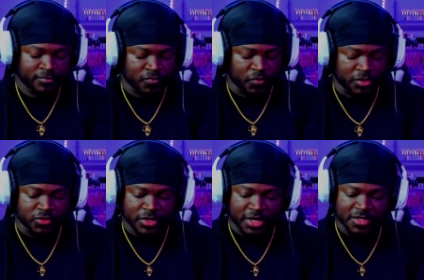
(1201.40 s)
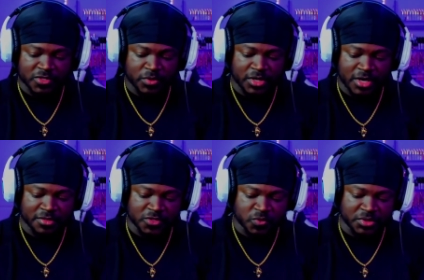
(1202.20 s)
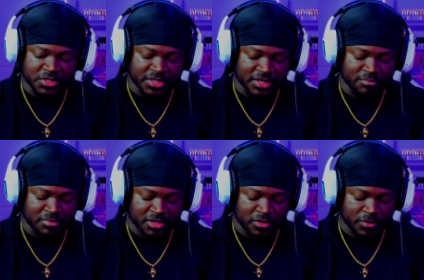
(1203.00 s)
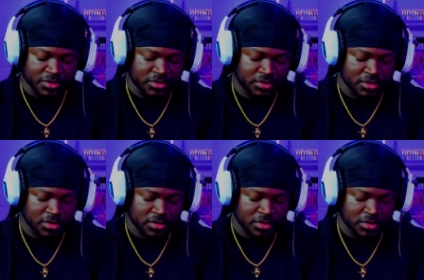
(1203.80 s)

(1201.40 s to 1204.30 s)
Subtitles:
I'm gonna try this one out. This one is Ambiguous.